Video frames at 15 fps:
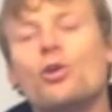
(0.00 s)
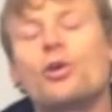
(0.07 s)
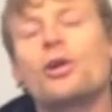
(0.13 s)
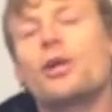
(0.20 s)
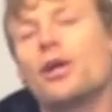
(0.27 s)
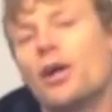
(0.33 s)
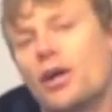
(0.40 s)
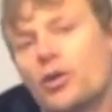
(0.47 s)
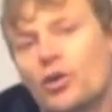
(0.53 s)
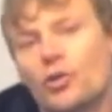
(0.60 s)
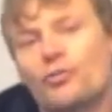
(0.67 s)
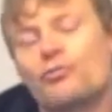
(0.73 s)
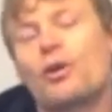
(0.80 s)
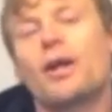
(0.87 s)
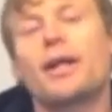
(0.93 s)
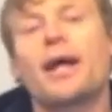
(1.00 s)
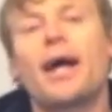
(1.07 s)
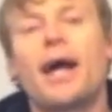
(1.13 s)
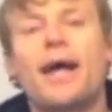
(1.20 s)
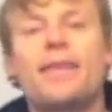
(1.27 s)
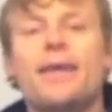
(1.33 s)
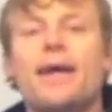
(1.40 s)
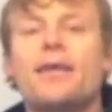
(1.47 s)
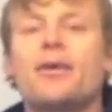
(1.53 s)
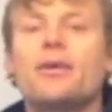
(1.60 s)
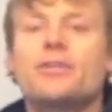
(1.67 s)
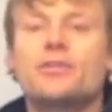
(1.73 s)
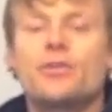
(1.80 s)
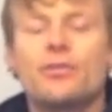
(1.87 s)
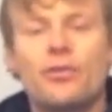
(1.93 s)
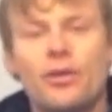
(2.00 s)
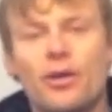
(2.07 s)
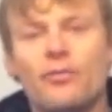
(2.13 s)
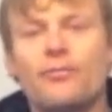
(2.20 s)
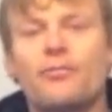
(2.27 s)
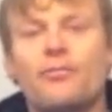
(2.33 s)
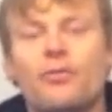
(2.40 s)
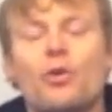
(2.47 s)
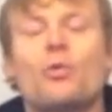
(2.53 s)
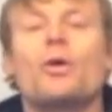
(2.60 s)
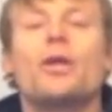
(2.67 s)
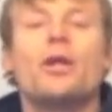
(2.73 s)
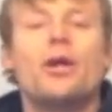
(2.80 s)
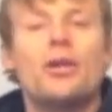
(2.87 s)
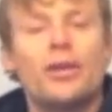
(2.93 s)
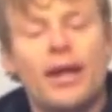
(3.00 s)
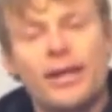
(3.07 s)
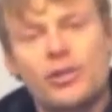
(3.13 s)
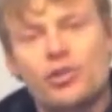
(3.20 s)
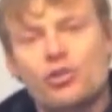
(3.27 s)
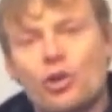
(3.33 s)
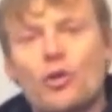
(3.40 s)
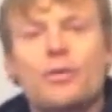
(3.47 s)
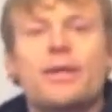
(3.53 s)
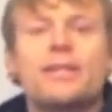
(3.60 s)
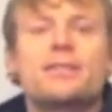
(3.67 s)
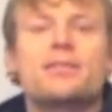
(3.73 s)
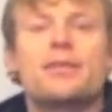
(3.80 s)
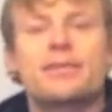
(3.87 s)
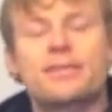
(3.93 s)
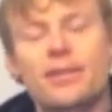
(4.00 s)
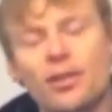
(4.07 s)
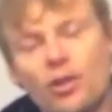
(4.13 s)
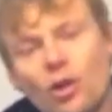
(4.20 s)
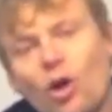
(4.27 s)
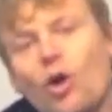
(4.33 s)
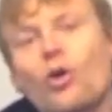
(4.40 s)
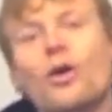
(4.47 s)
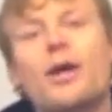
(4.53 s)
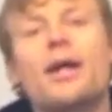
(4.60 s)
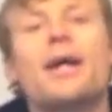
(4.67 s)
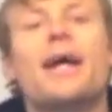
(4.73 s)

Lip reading: look at a good runner and they're nice and fluent and their stroke is nice and long